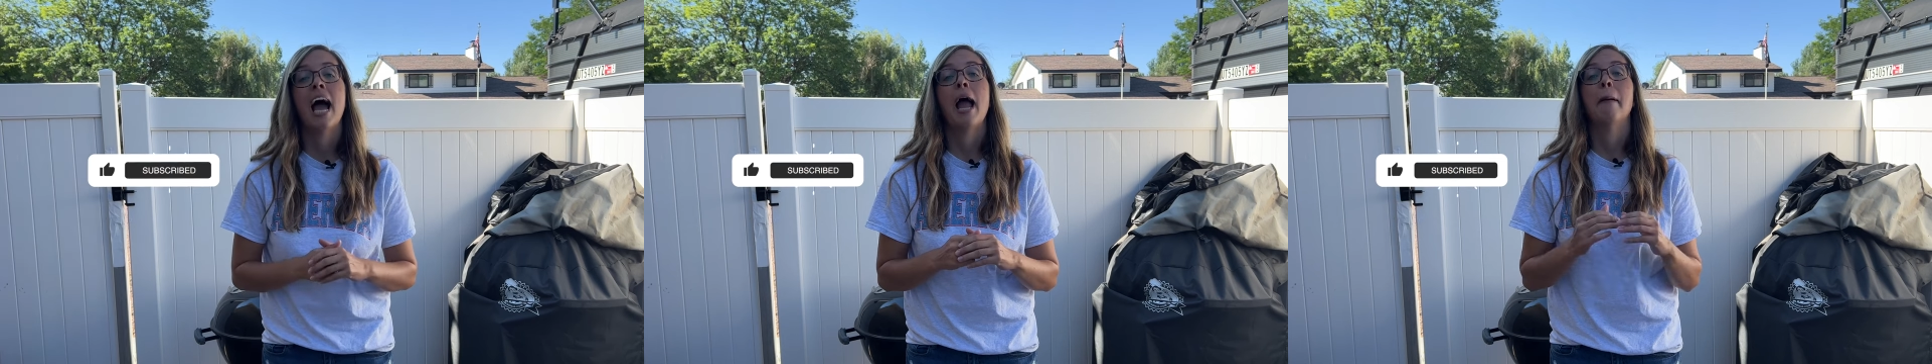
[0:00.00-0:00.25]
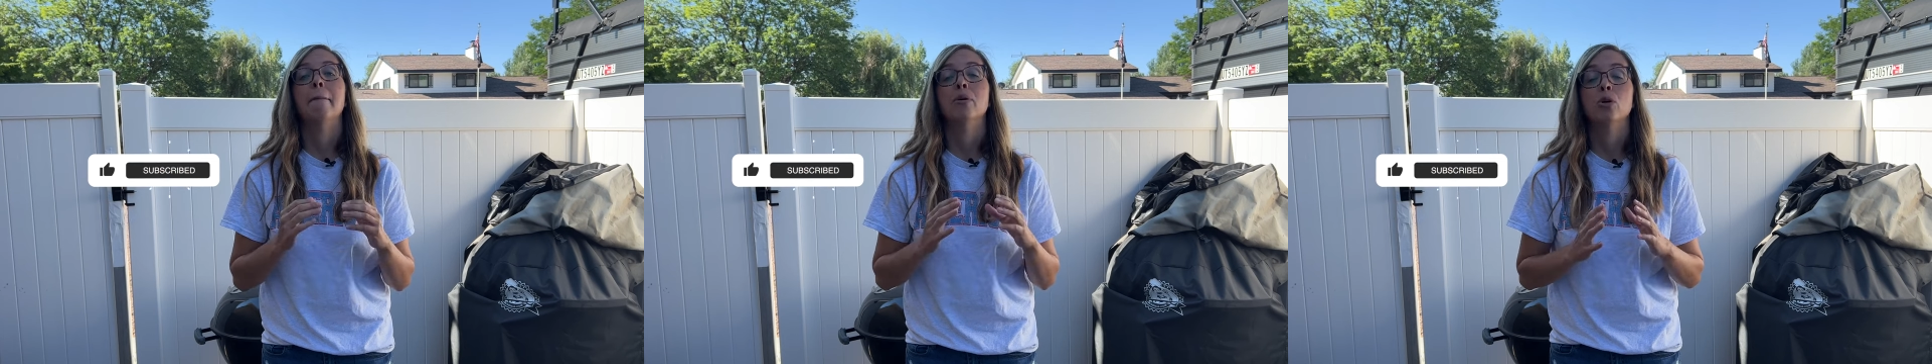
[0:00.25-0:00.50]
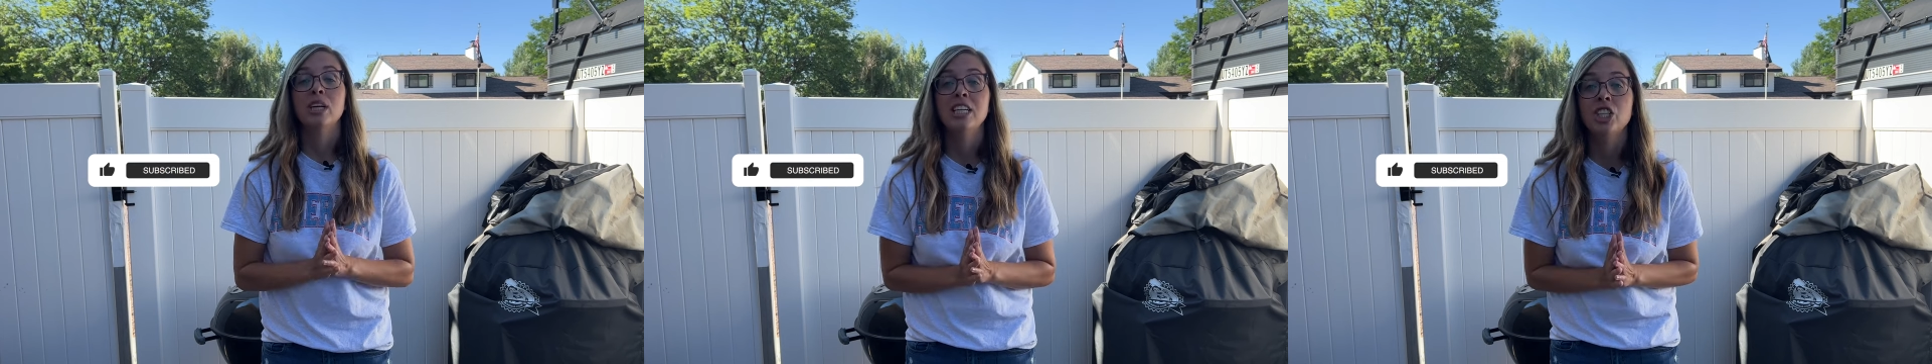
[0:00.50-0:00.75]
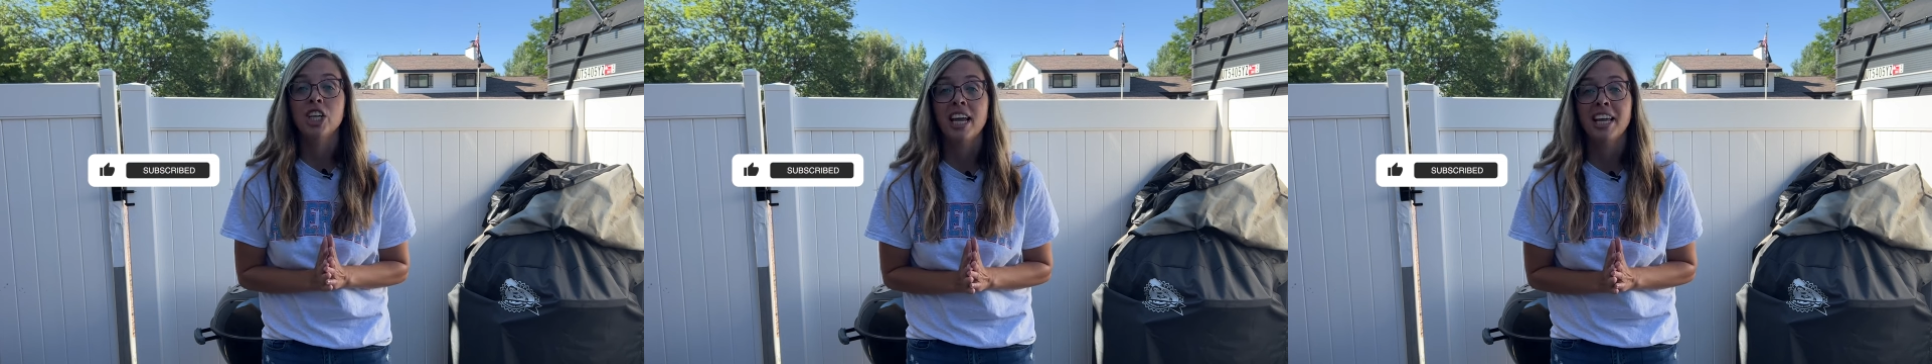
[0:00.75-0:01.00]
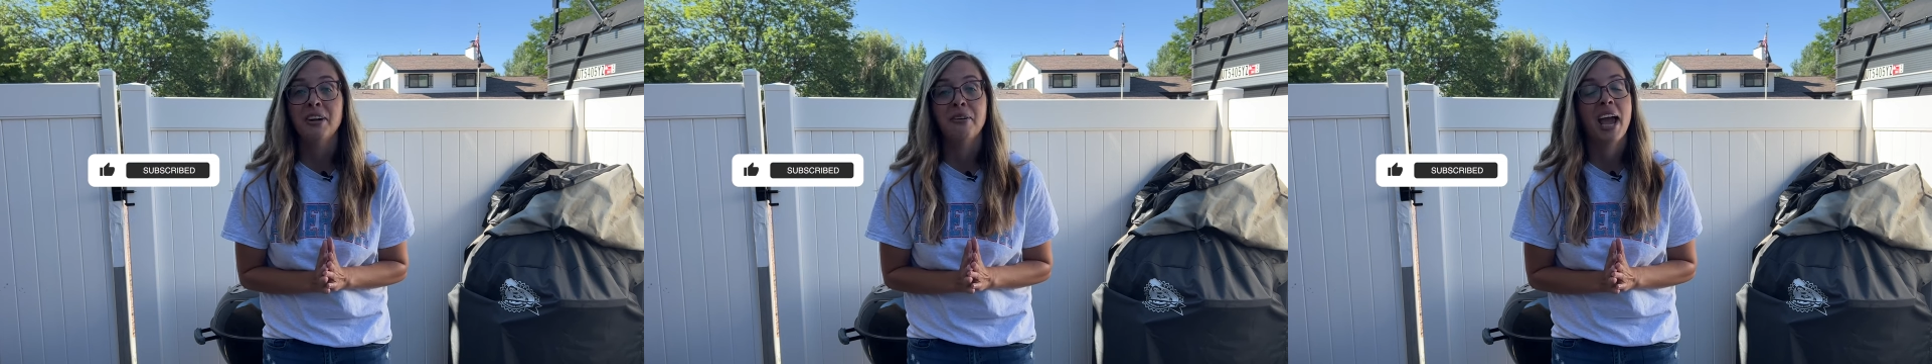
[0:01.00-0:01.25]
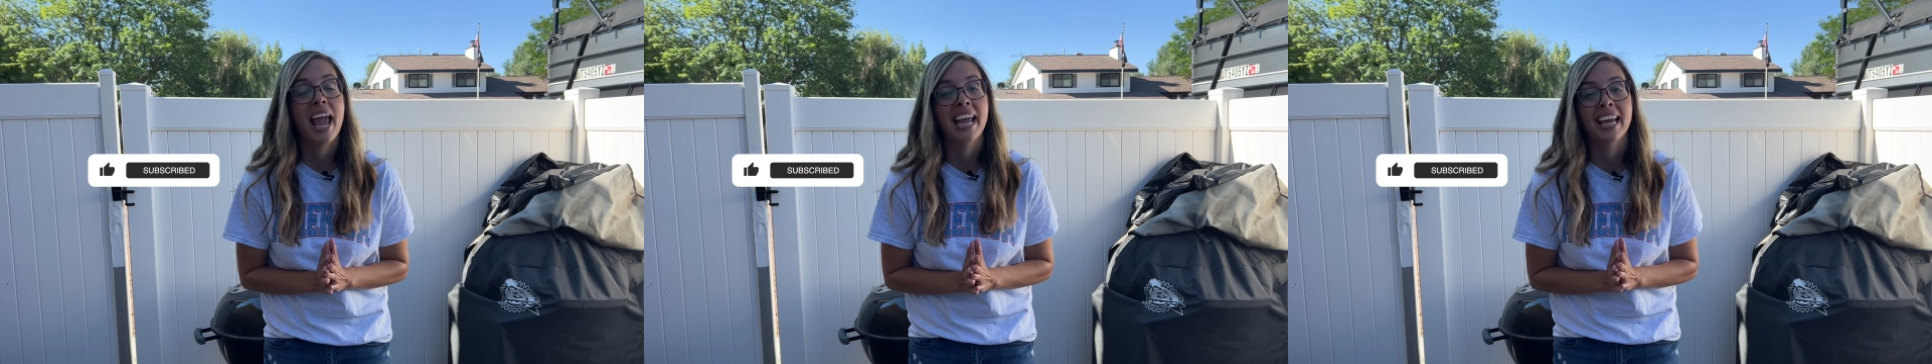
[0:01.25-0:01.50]
I appreciate you
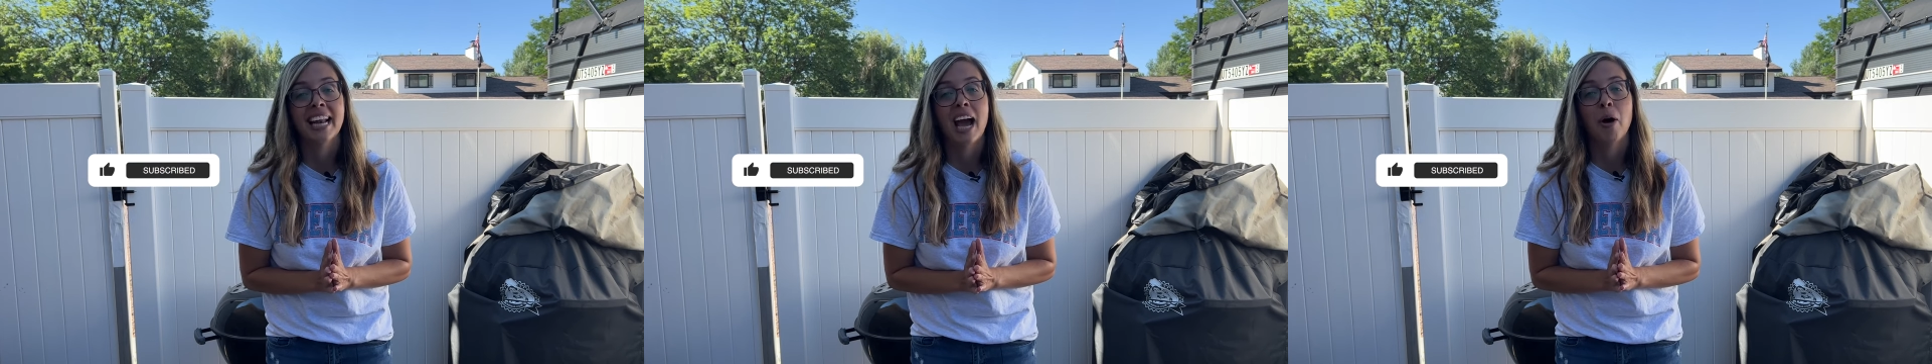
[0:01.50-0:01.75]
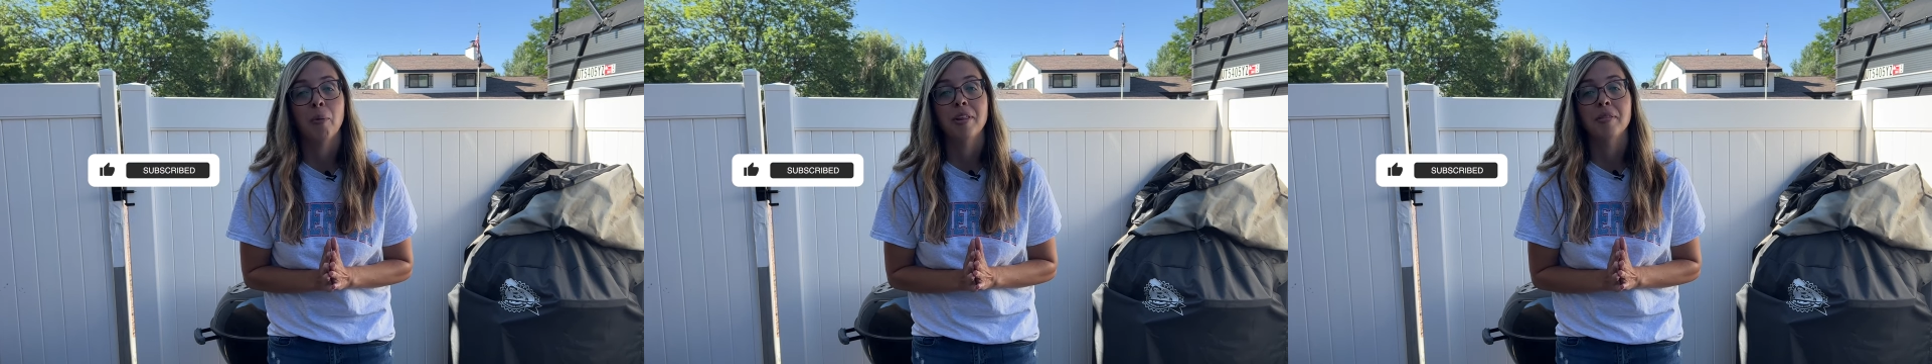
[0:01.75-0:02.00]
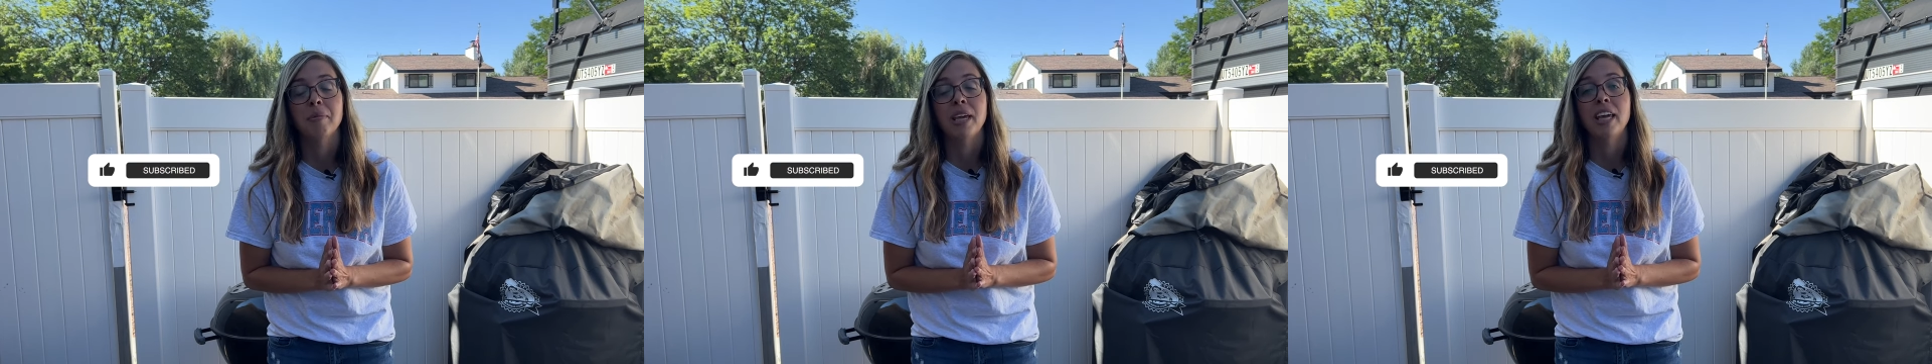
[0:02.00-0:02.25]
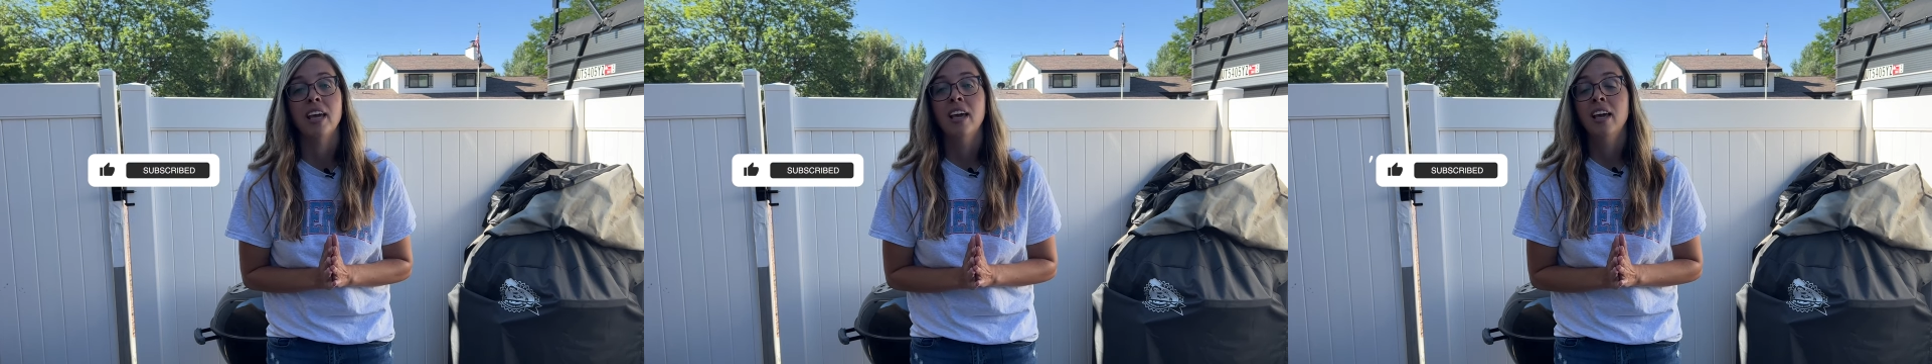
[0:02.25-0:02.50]
hanging out with me.